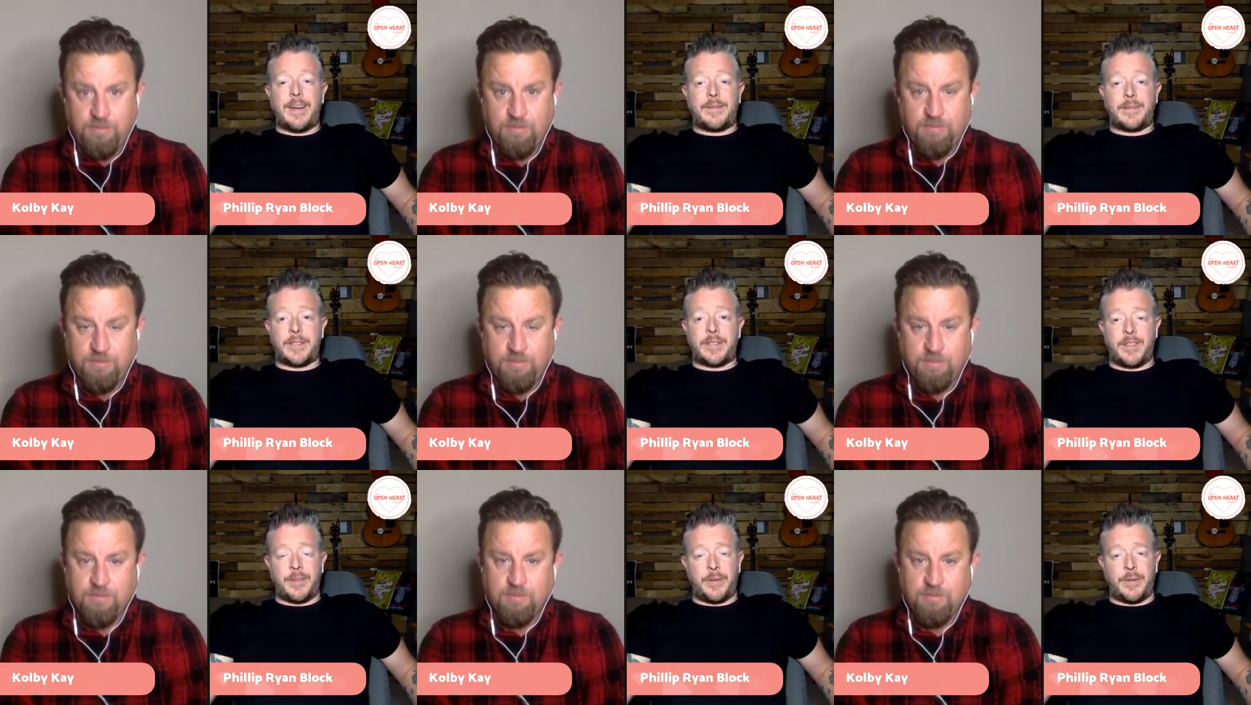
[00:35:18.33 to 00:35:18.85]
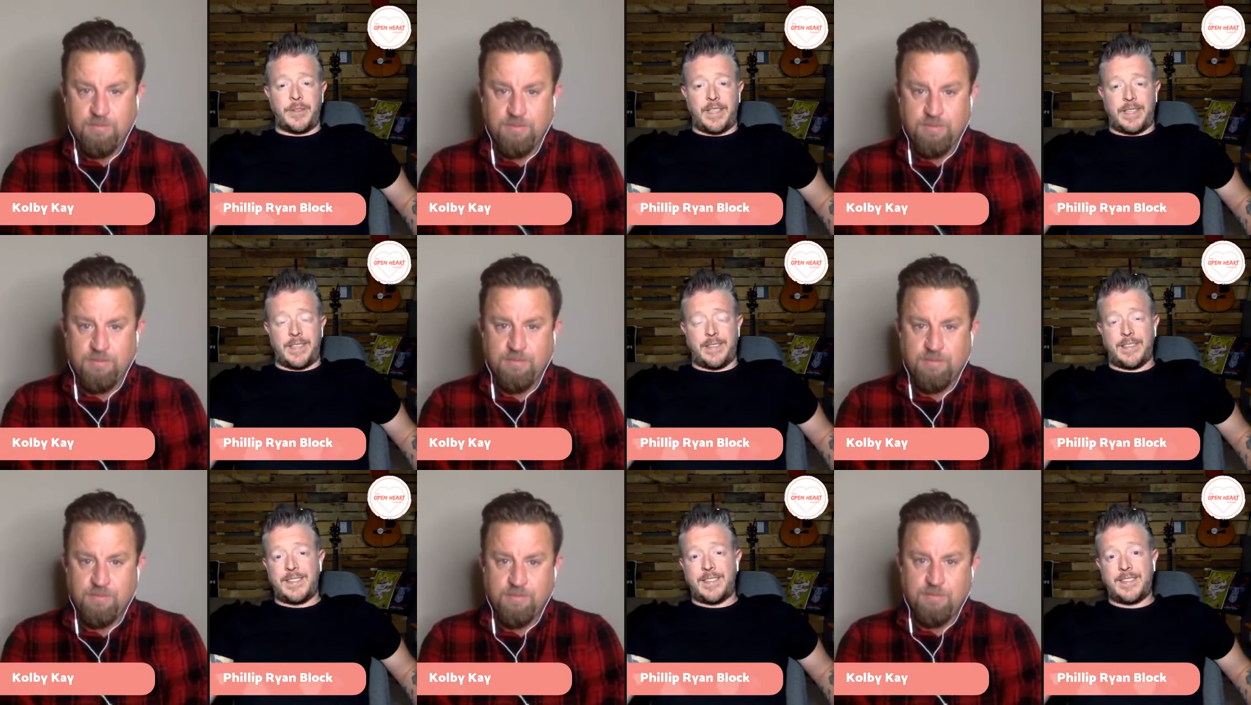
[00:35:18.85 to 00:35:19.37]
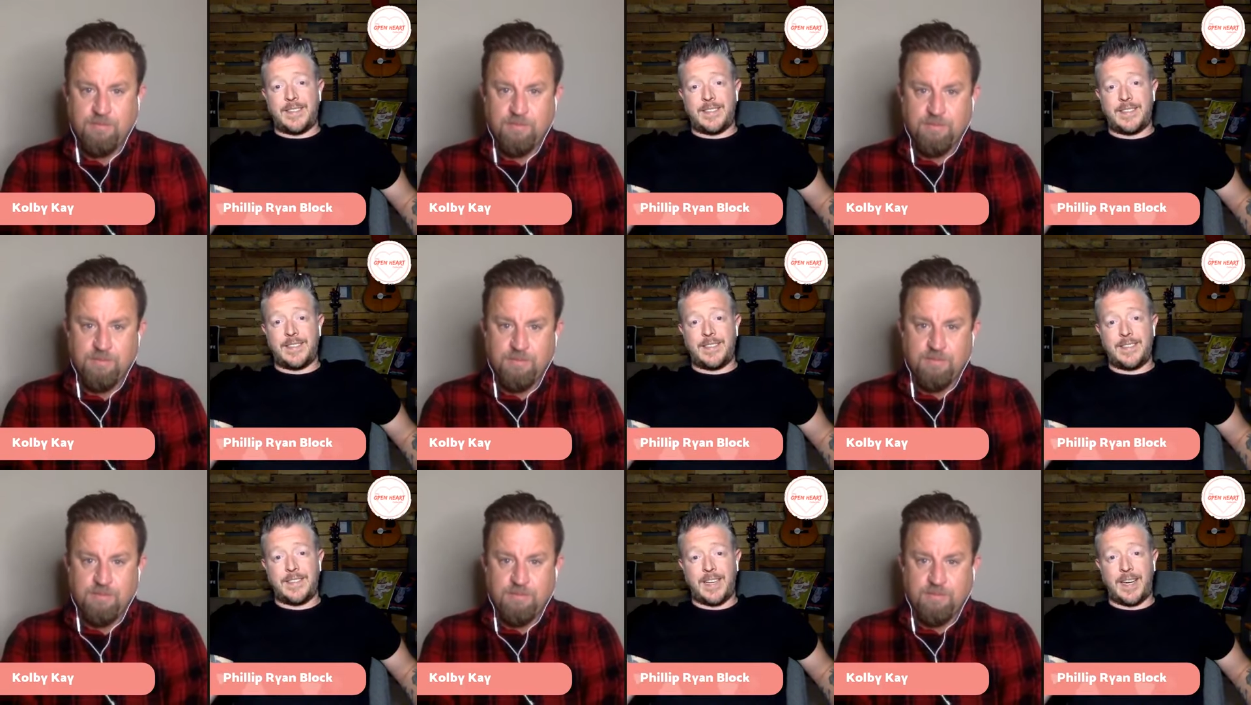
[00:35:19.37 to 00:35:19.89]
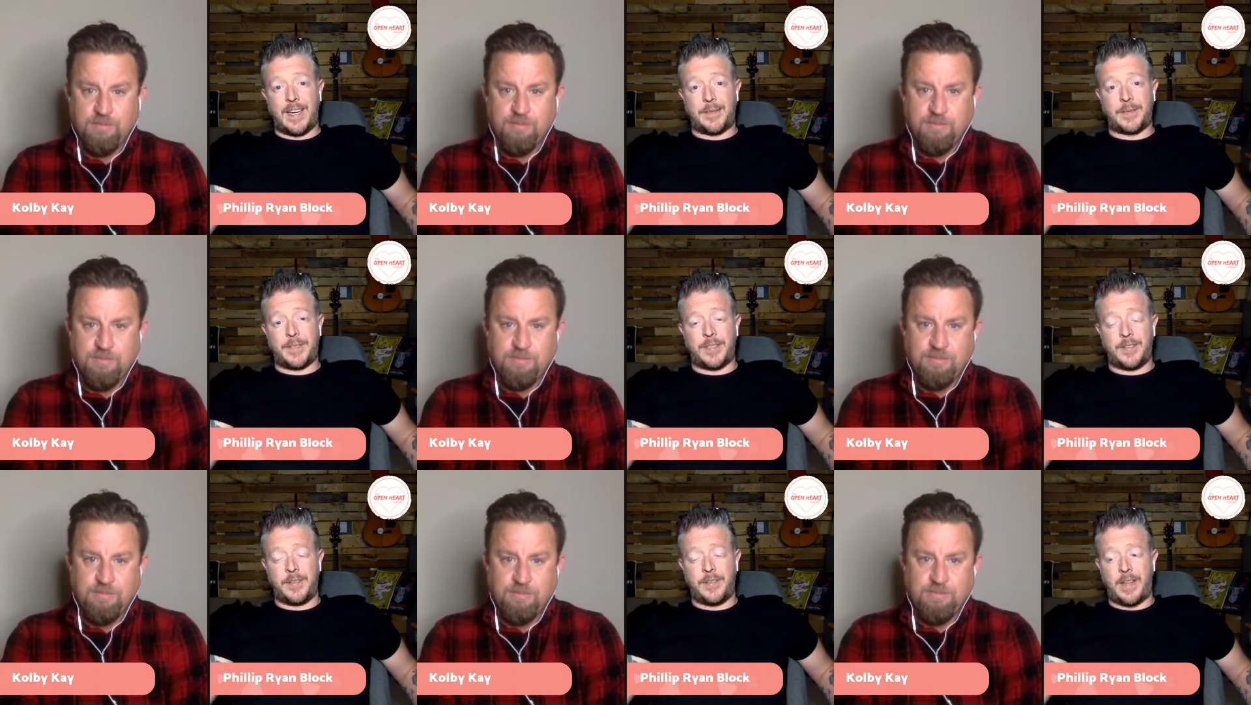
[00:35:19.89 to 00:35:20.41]
Speaker 1: Absolutely.
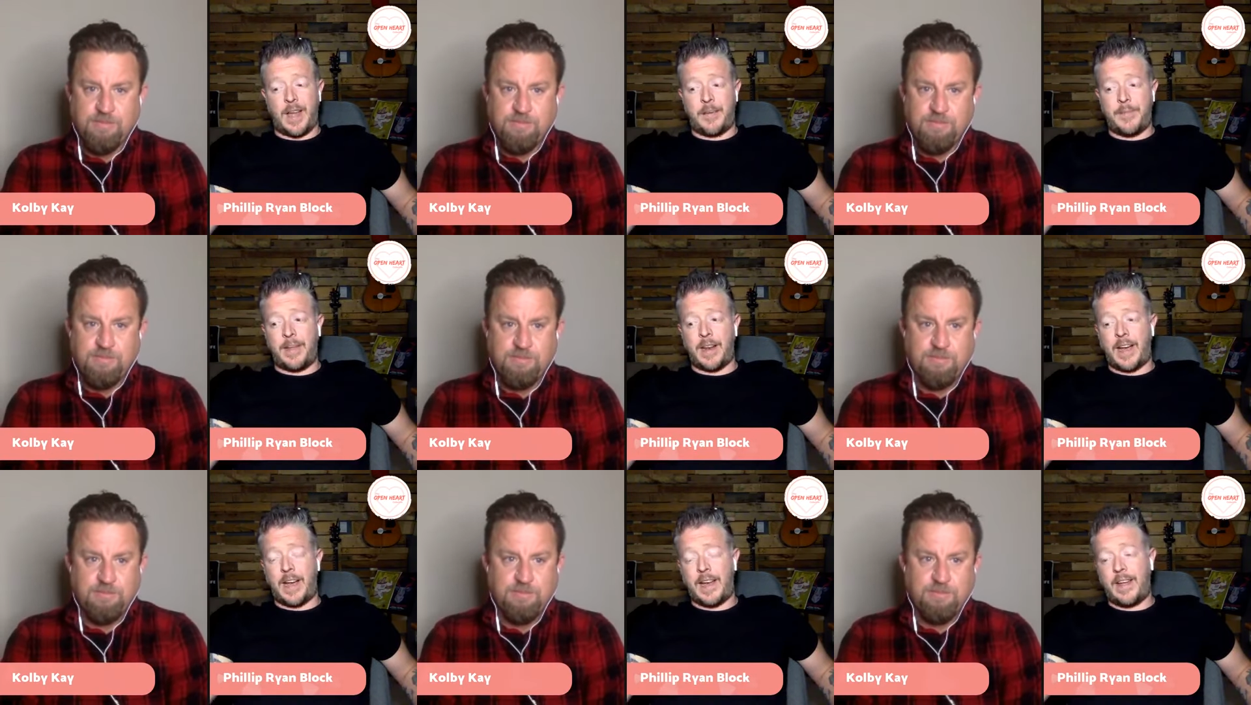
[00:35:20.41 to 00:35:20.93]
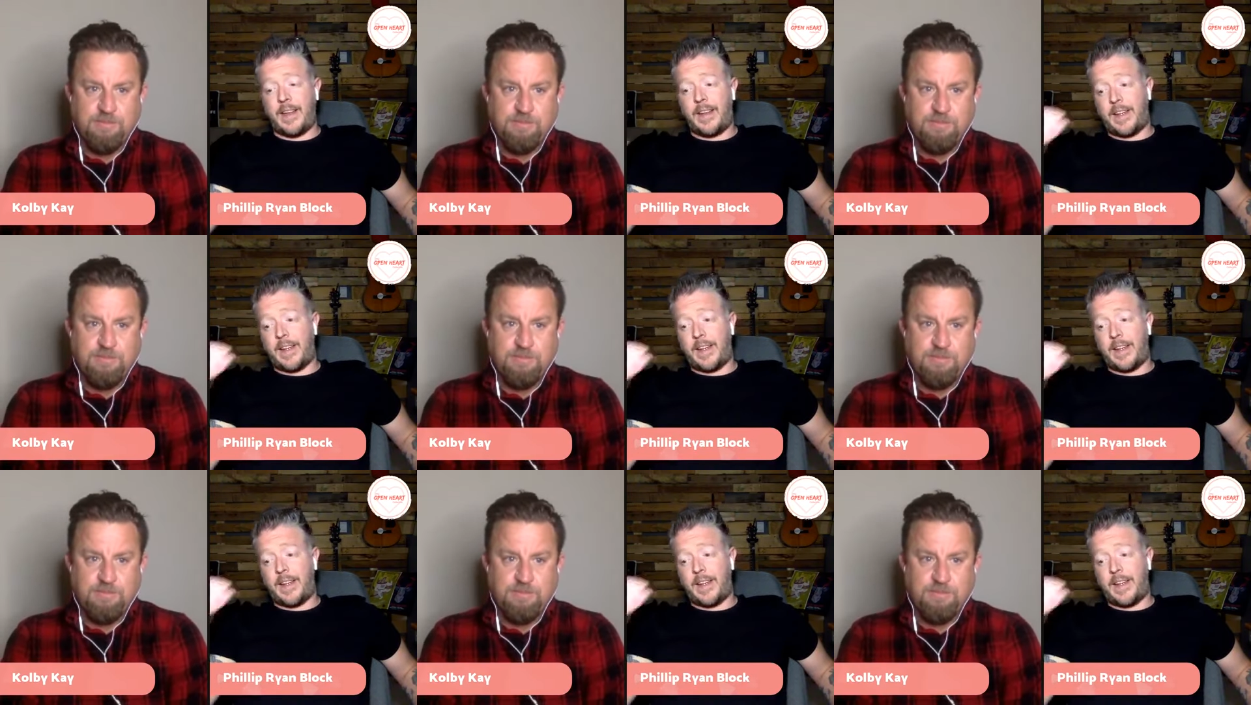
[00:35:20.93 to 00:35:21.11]
Absolutely. I mean,